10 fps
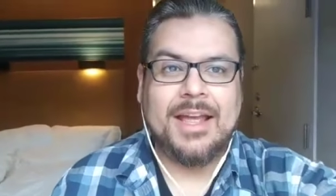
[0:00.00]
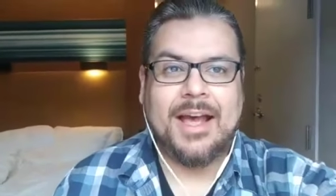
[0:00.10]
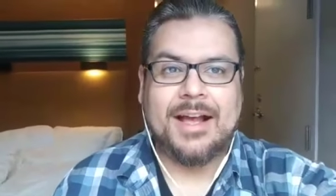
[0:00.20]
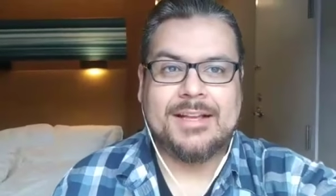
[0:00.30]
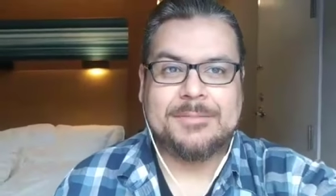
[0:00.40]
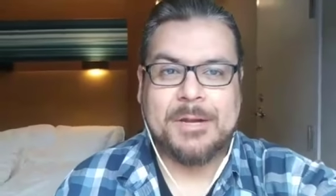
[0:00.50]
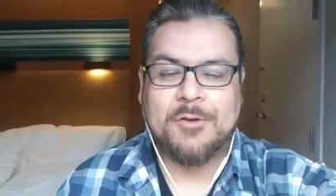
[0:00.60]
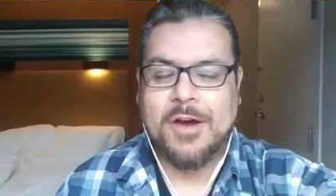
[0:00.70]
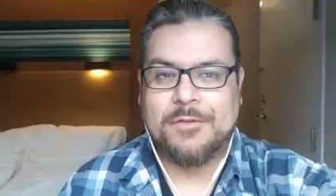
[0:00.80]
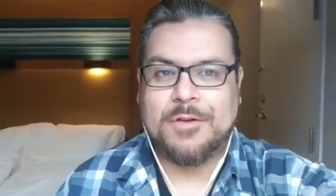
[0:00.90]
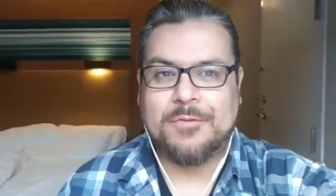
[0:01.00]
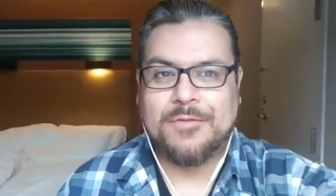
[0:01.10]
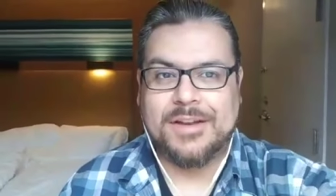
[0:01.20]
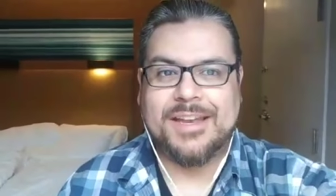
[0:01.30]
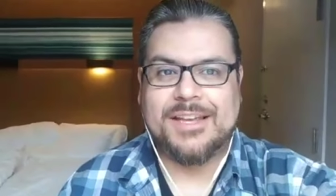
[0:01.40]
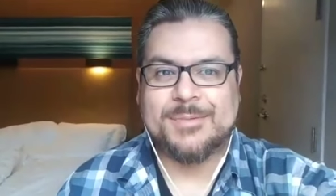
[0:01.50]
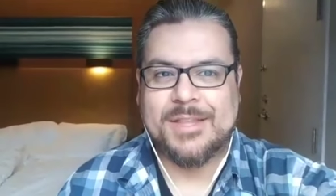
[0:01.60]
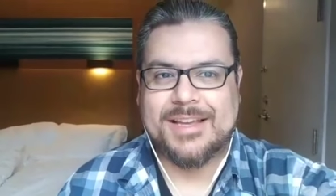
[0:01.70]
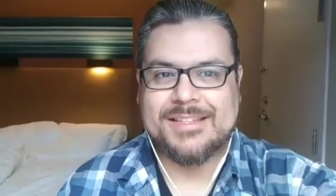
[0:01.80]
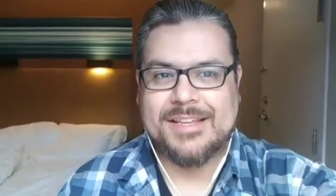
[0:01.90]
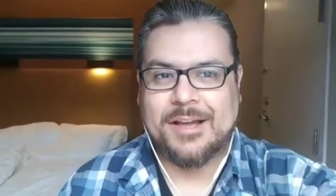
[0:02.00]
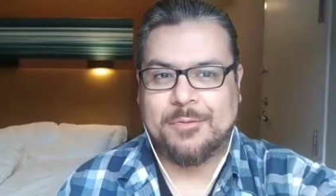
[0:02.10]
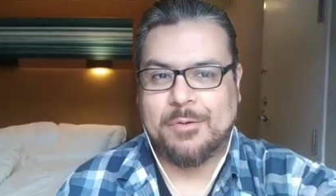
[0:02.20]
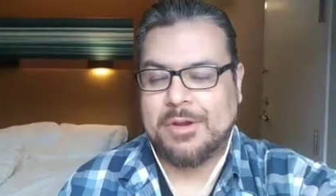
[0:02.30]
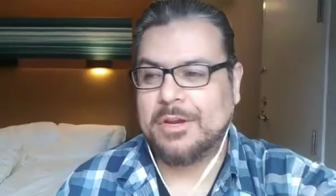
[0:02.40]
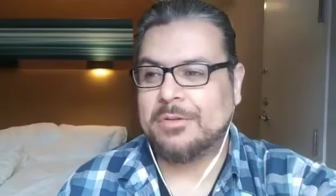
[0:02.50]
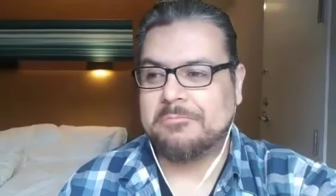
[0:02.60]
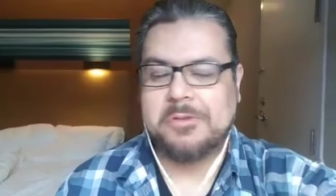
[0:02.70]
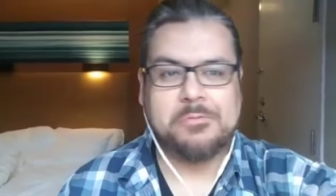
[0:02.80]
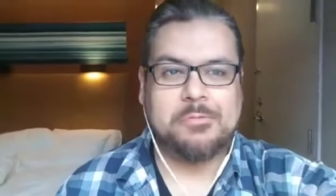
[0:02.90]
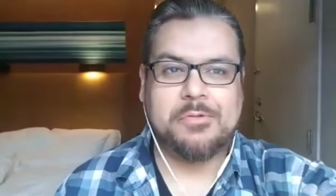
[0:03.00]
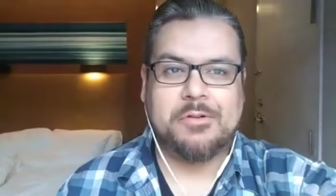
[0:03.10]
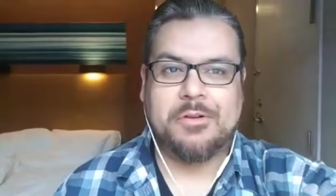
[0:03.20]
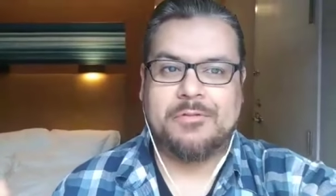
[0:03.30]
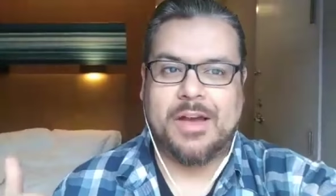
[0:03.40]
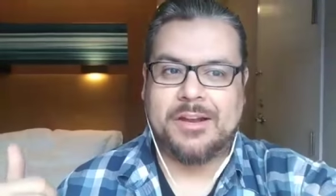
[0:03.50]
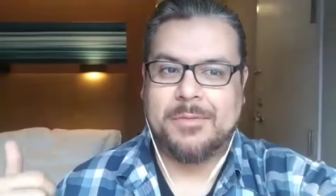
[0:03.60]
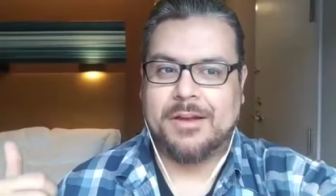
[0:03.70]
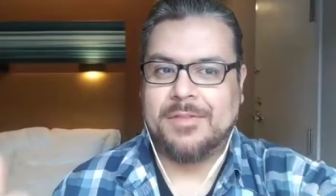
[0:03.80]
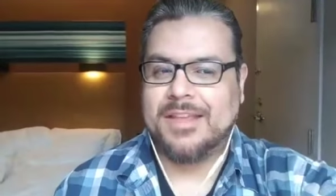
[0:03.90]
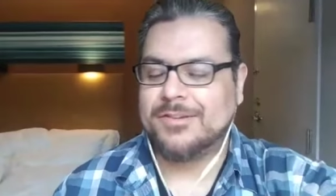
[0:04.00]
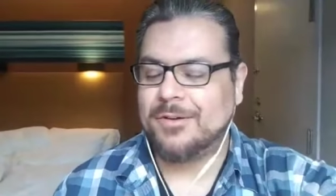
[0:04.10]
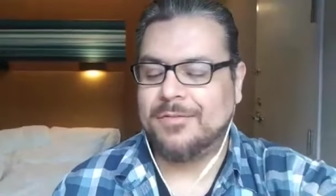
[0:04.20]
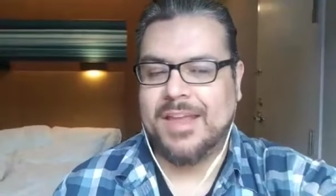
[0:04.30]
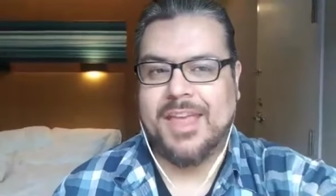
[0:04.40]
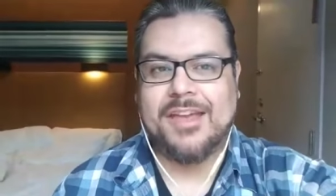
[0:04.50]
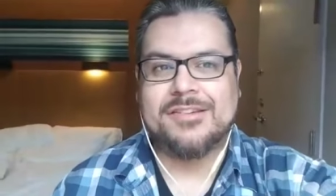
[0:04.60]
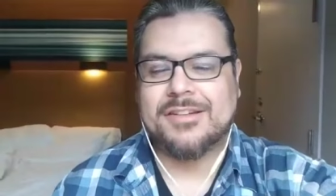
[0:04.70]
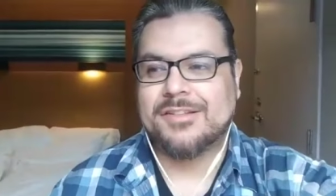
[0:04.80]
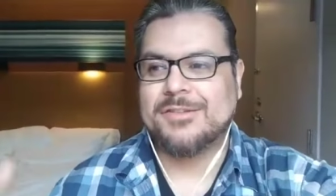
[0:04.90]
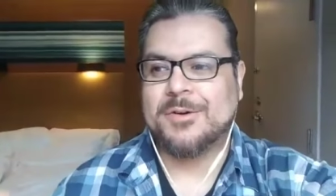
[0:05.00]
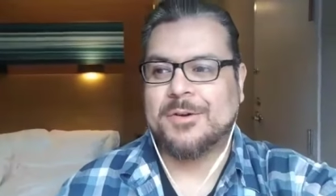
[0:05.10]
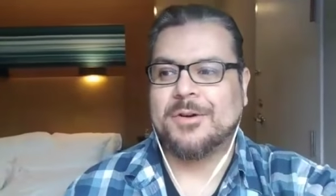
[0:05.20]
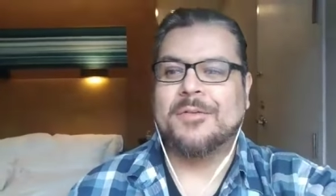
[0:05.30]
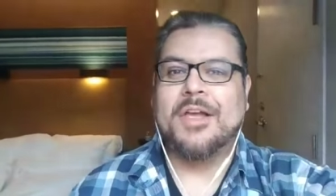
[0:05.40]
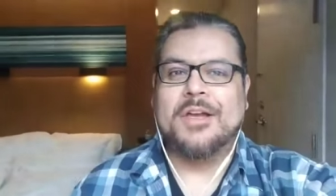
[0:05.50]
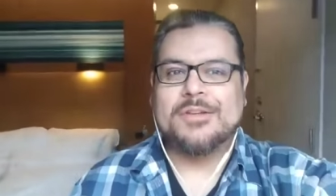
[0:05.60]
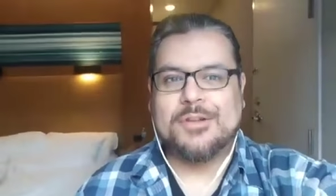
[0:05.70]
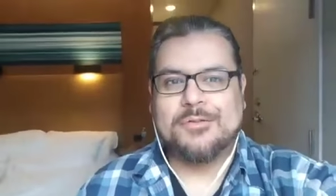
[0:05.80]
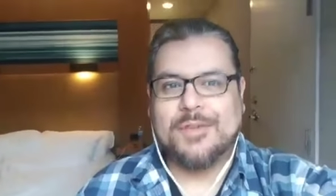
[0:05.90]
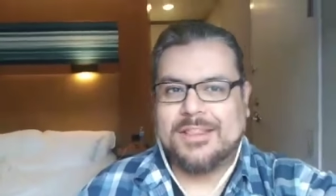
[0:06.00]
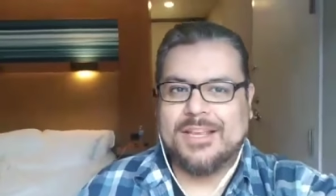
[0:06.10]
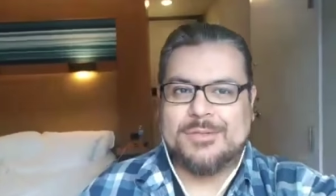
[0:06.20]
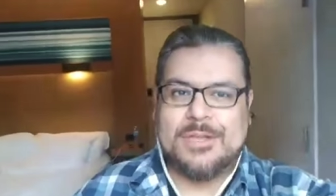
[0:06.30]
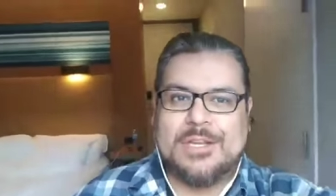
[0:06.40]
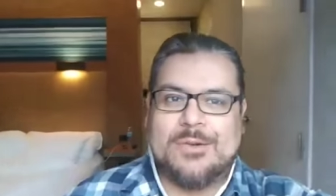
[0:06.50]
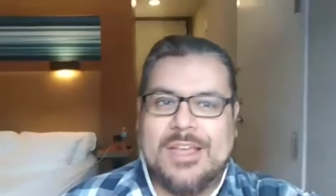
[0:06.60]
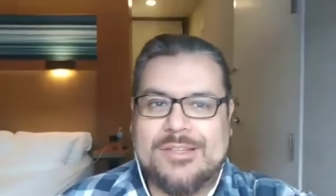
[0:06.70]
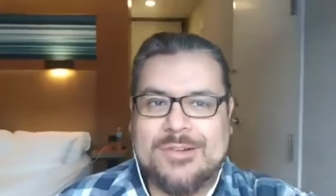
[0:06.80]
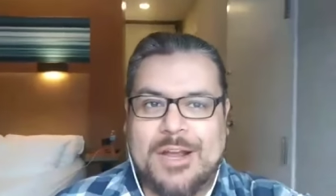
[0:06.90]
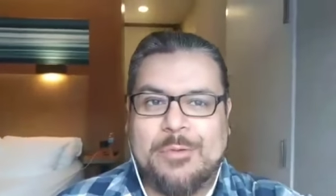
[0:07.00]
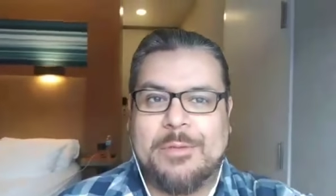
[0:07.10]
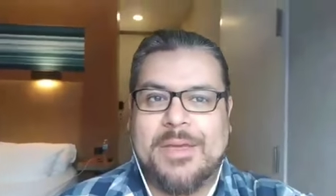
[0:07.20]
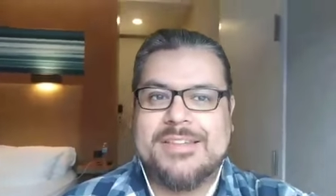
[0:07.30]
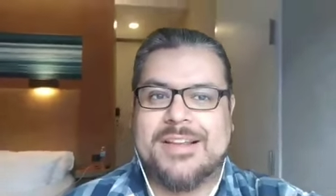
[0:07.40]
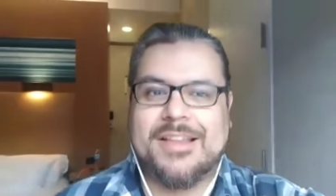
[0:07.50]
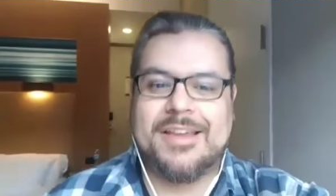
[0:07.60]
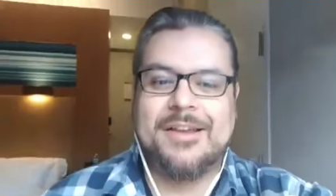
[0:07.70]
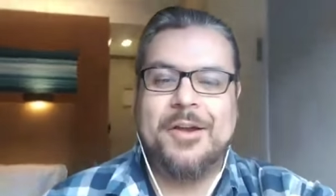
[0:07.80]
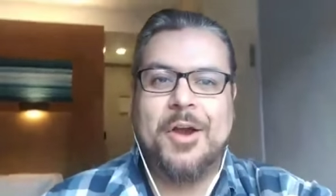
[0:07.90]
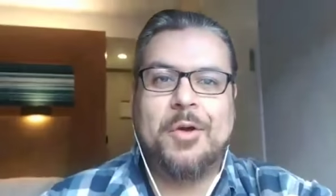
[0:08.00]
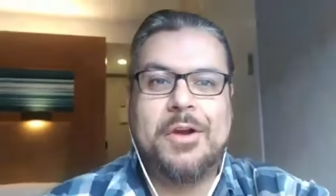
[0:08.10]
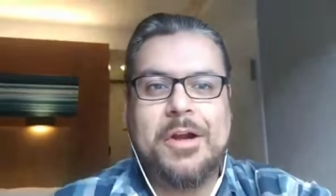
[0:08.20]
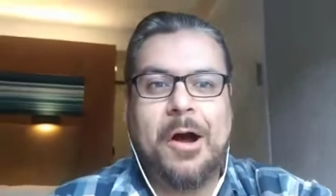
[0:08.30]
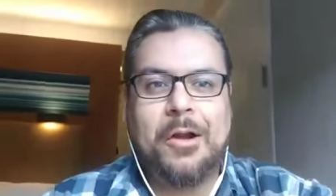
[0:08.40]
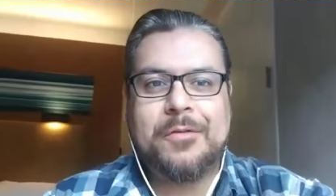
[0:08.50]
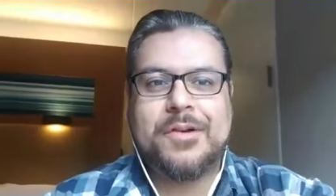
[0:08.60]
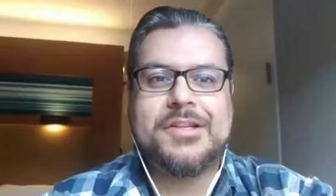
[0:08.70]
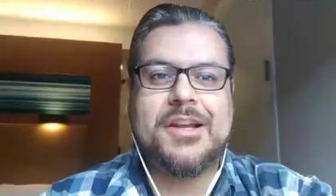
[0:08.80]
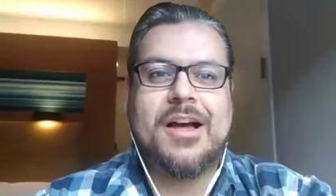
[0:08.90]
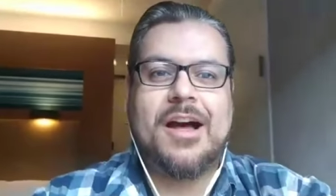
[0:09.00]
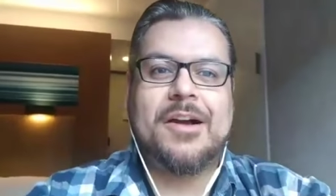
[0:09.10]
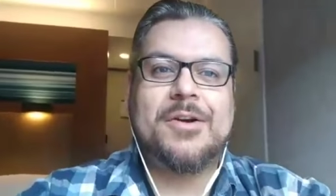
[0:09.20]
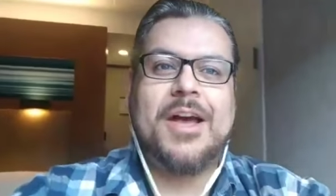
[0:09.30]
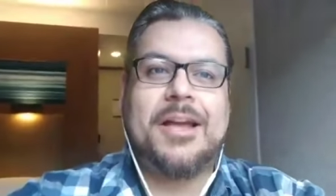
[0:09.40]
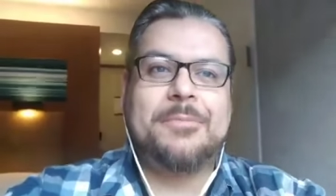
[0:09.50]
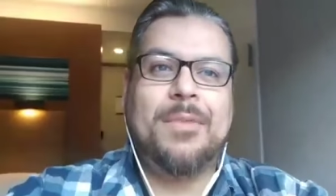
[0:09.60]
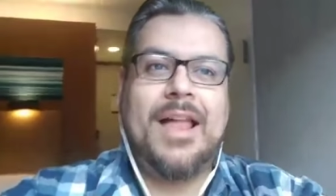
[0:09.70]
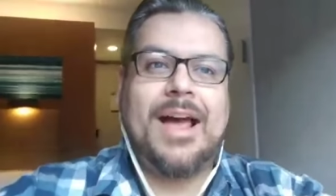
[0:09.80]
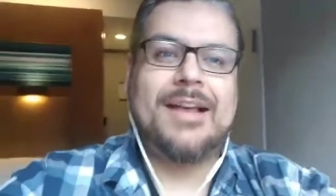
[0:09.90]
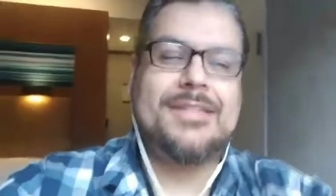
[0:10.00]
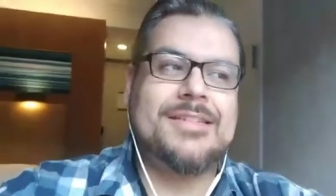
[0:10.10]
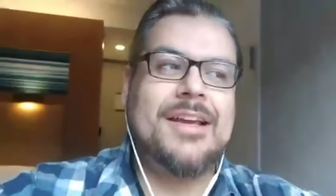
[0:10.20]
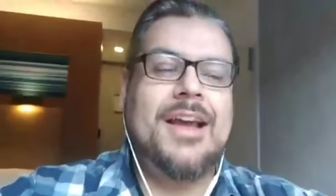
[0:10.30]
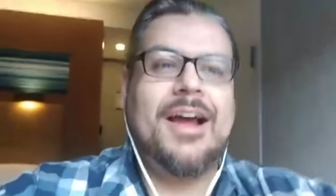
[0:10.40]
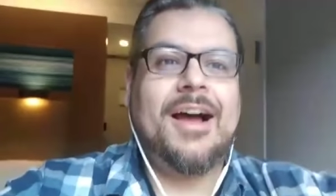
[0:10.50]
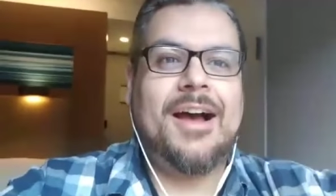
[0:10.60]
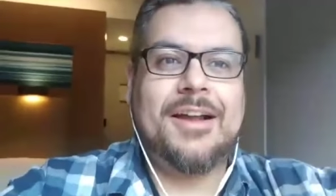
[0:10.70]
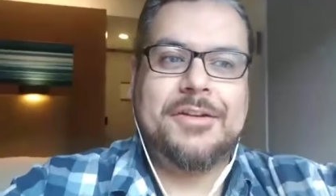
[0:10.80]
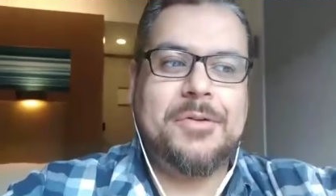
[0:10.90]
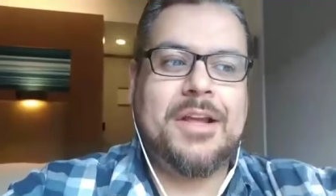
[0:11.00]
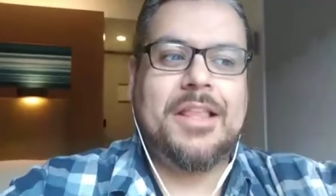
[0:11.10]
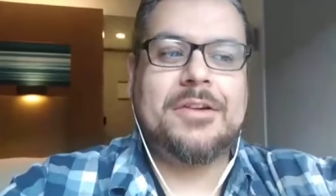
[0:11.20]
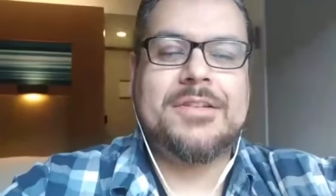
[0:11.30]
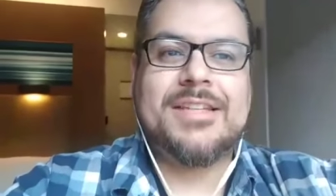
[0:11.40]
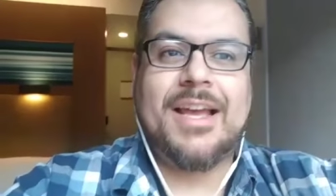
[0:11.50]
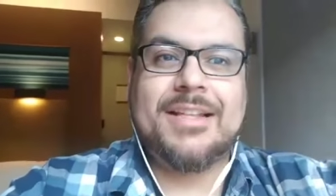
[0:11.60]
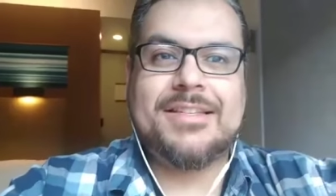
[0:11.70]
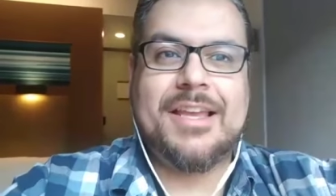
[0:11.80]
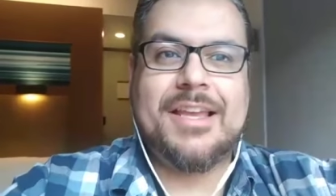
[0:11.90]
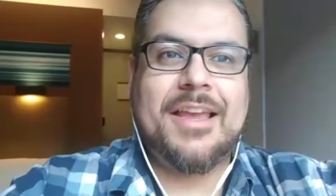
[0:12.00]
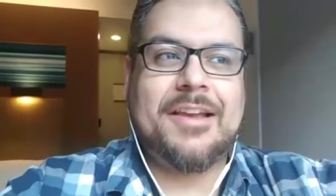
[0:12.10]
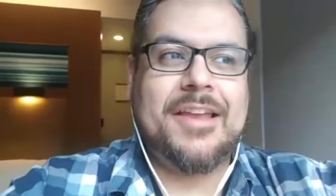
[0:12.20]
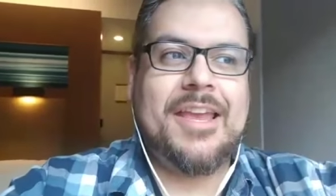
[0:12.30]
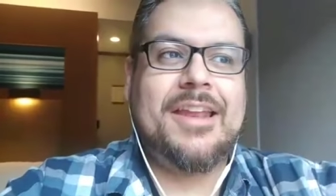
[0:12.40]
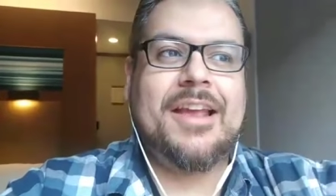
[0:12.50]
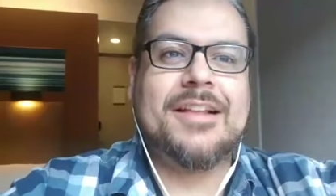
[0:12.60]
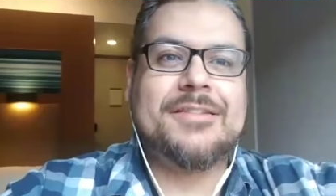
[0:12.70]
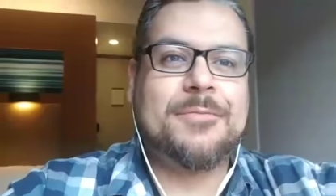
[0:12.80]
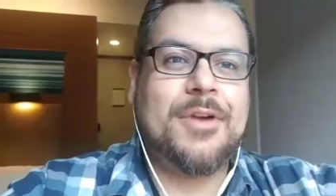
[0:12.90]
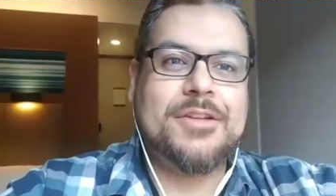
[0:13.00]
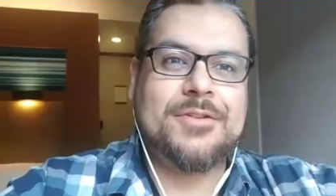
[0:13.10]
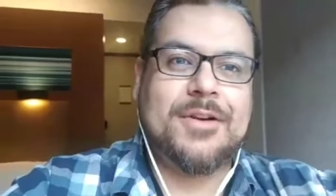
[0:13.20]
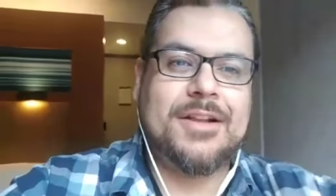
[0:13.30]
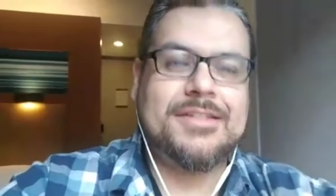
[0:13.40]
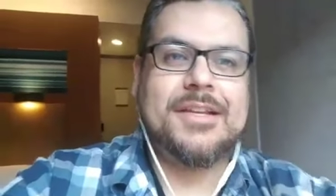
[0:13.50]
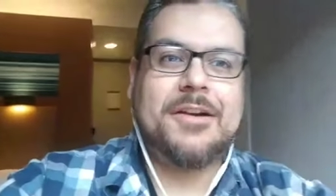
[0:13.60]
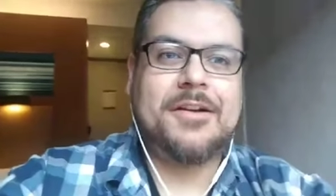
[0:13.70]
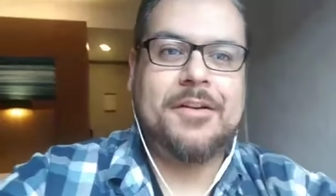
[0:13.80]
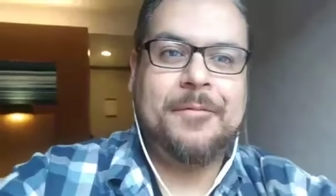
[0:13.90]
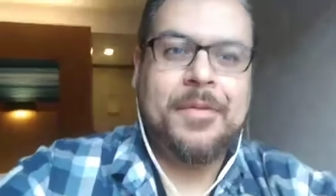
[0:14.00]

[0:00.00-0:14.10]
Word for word: uh, spend quite a few fun days with us uh, when we when we invite them on certain vacations or certain fun things we do. Yesterday we basically went all over Chicago, had a blast, uh, doing a little sightseeing, eating at some restaurants that are